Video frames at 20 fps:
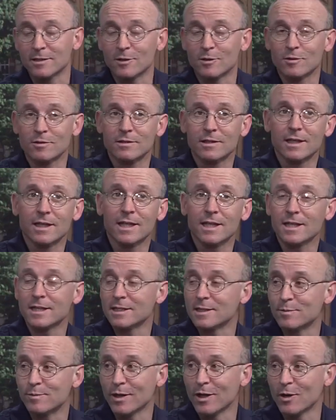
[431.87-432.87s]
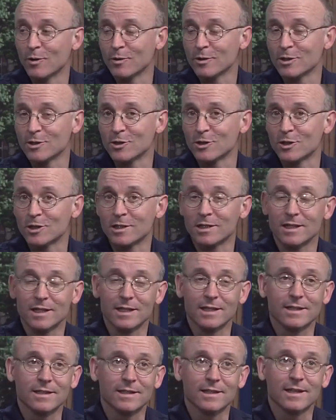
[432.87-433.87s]
so the heat is blowing good,
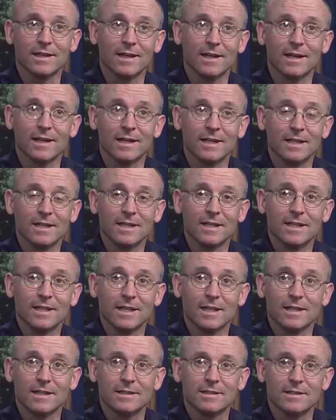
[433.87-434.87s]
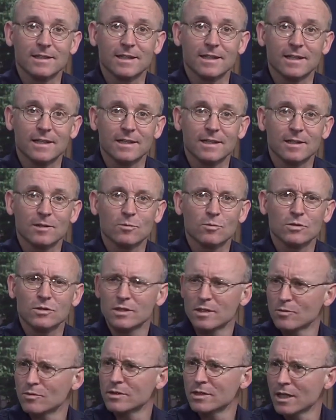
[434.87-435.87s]
and uh, it's uh, it was
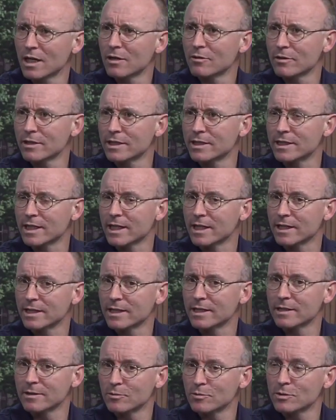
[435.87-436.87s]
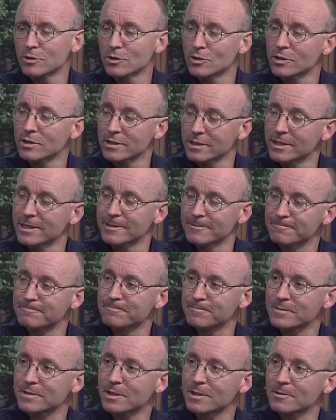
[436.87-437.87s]
it was an all right day. Yeah, it was good. Yeah,
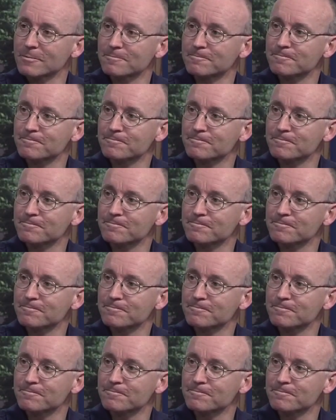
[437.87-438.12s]
so.